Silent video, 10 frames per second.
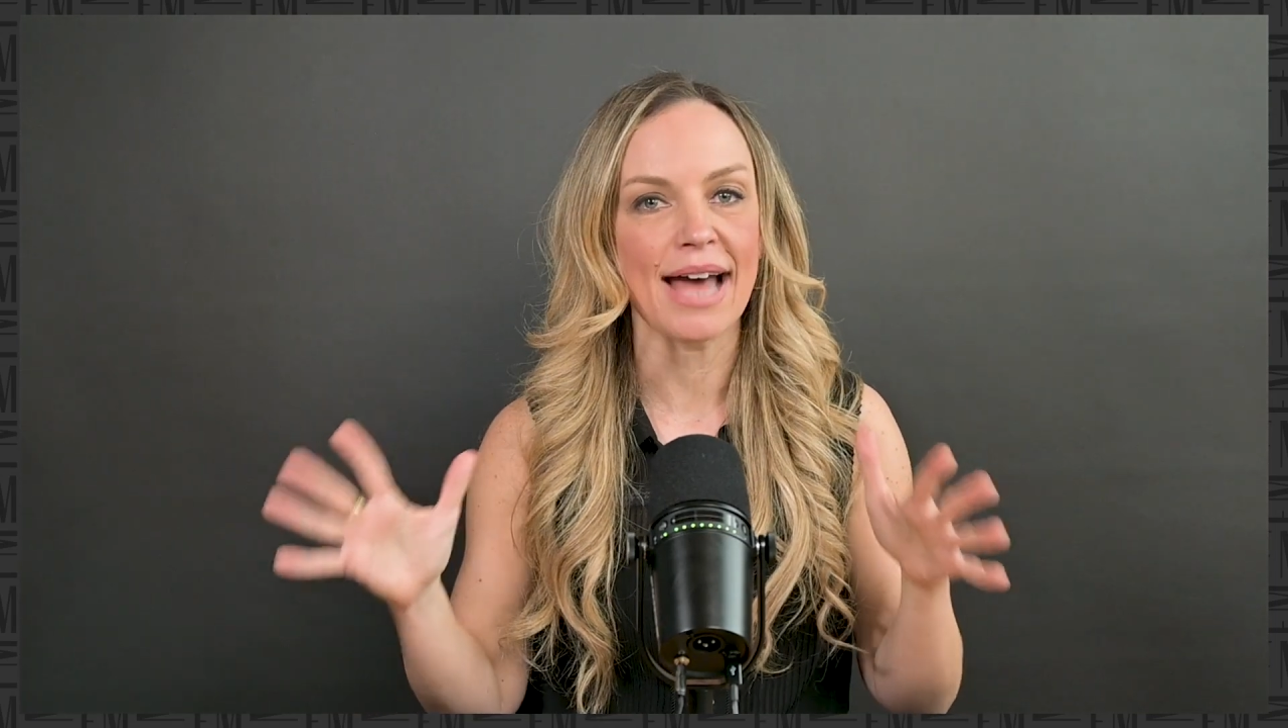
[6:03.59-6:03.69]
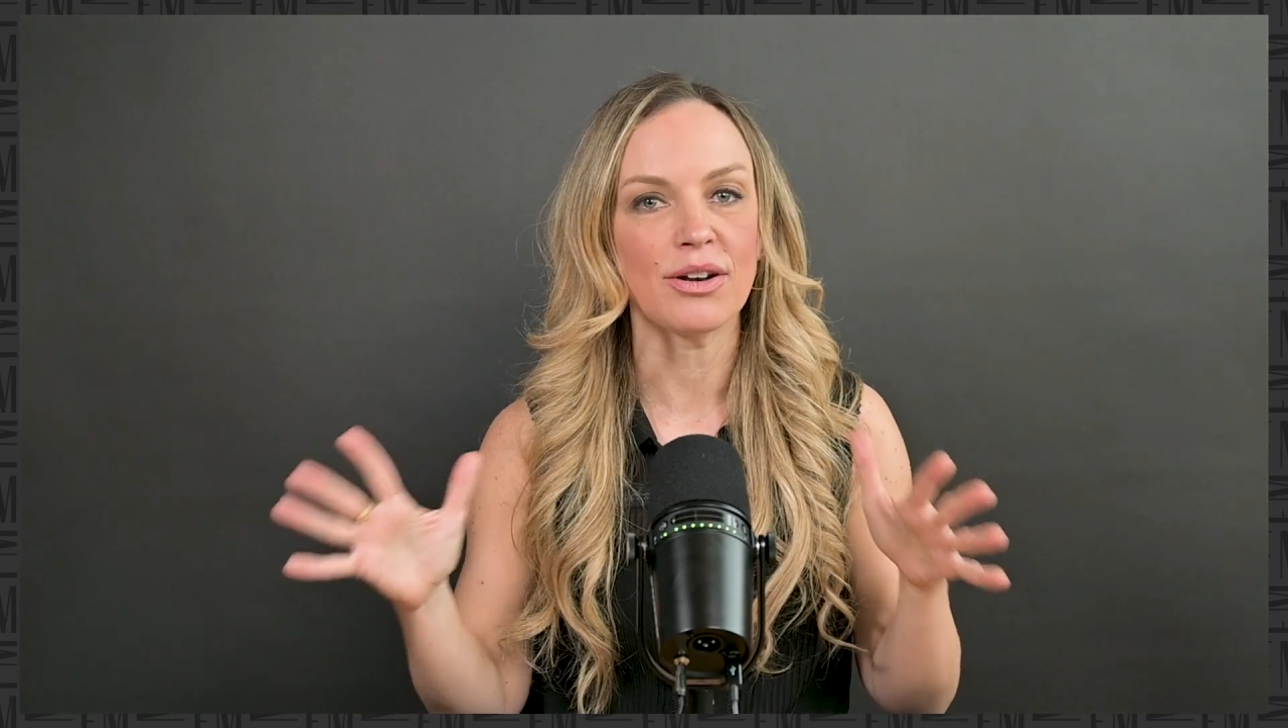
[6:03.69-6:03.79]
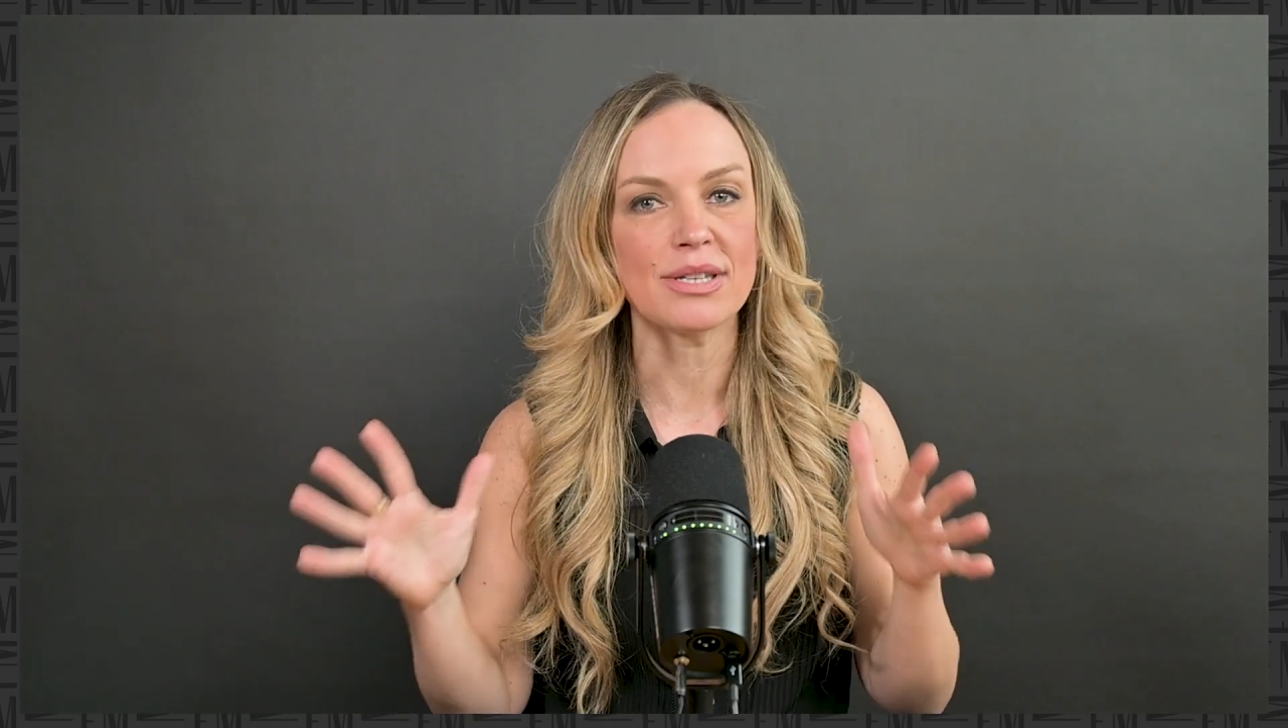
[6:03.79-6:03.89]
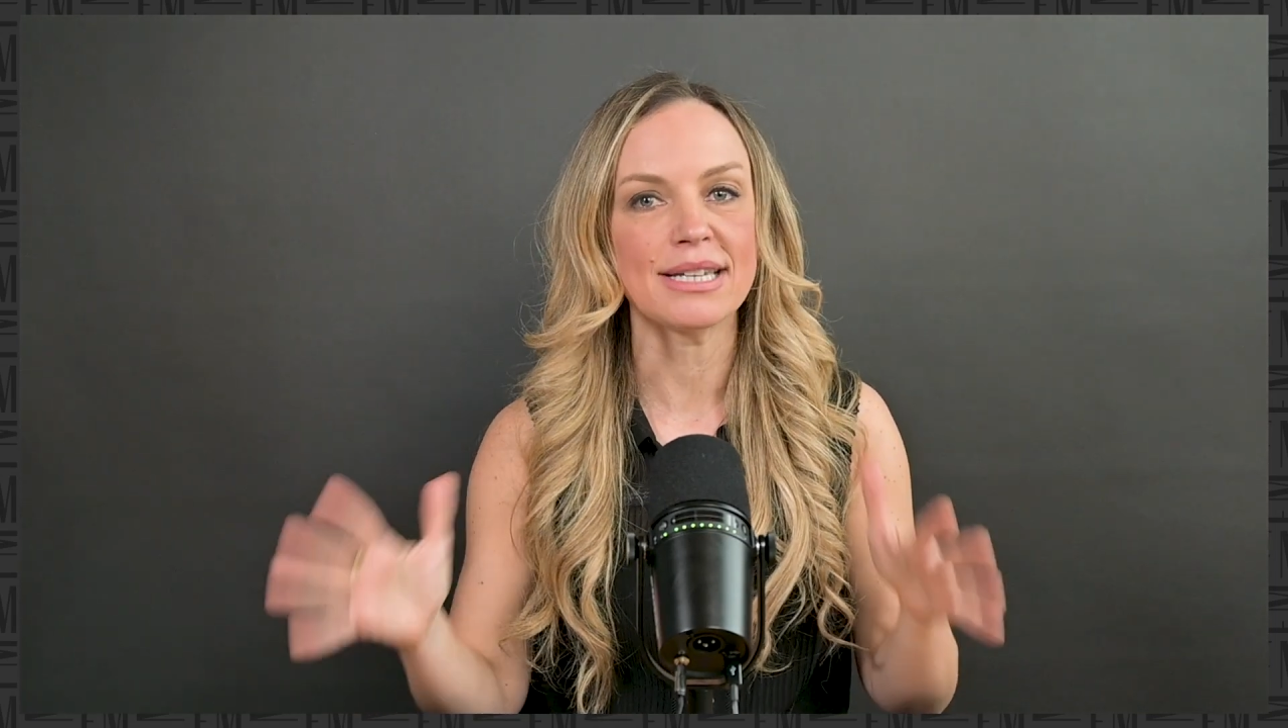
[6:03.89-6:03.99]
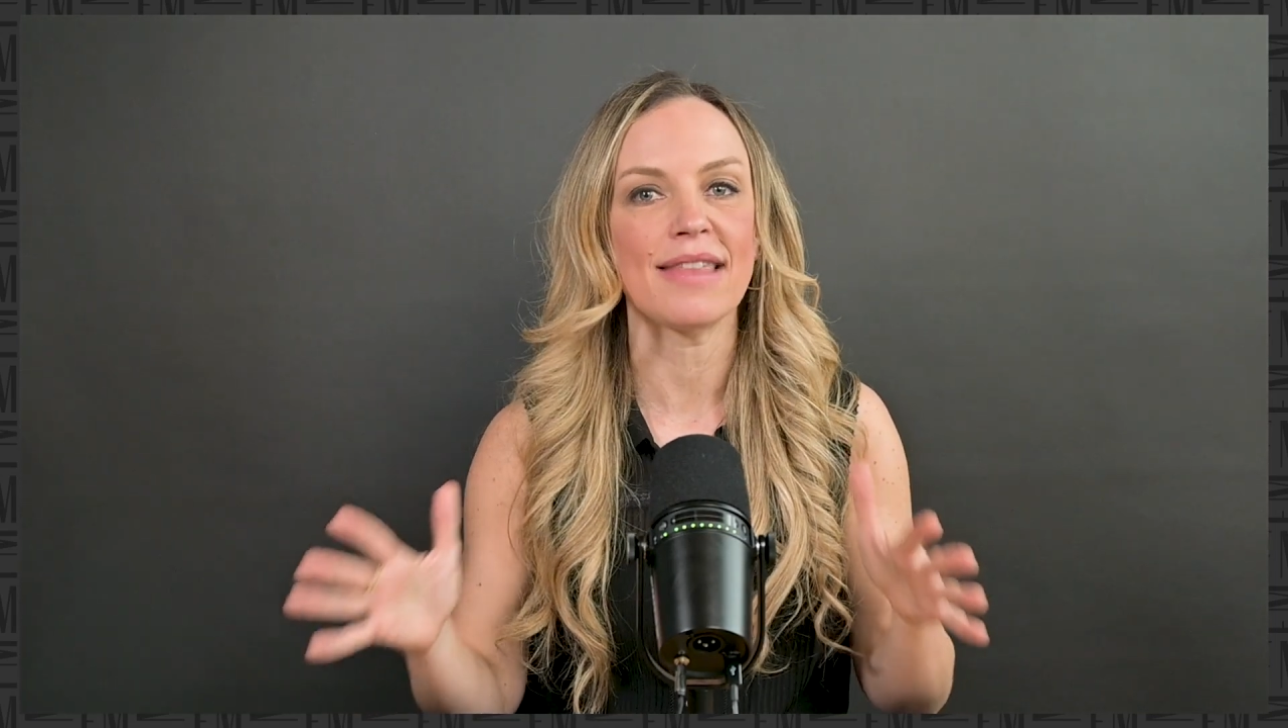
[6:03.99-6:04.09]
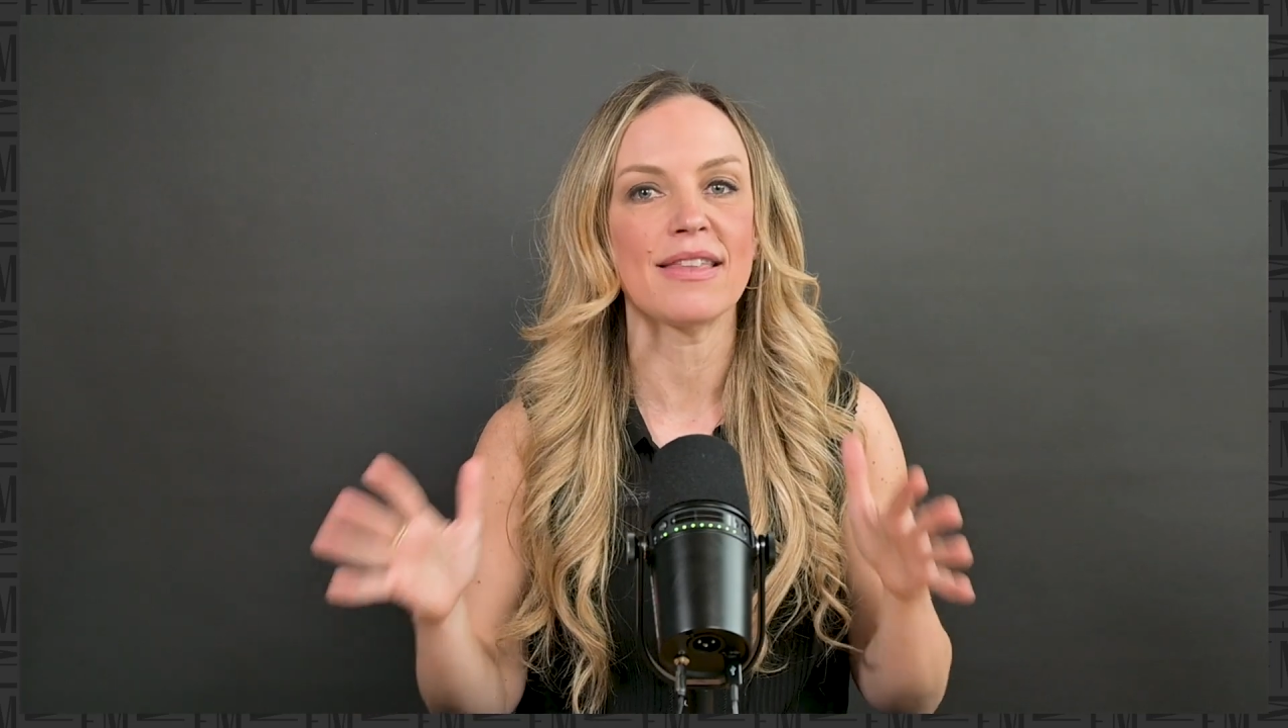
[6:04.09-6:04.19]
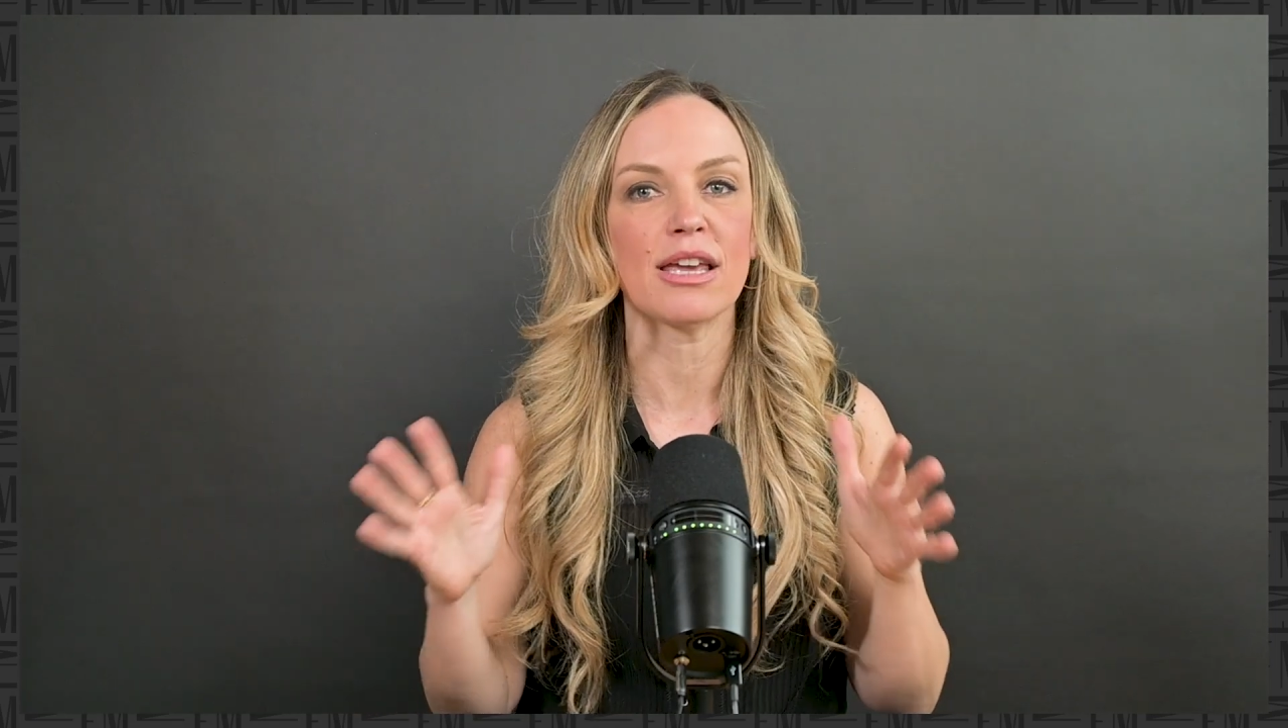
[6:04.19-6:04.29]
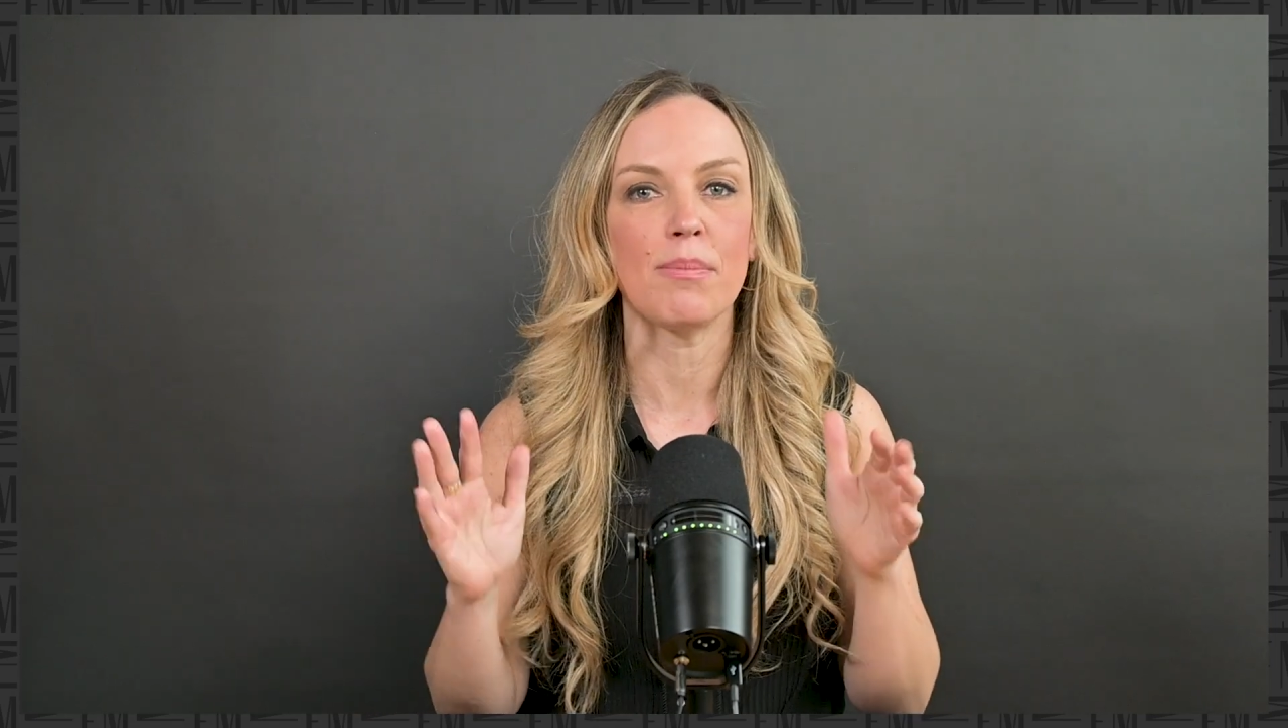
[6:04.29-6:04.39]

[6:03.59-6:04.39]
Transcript: understand the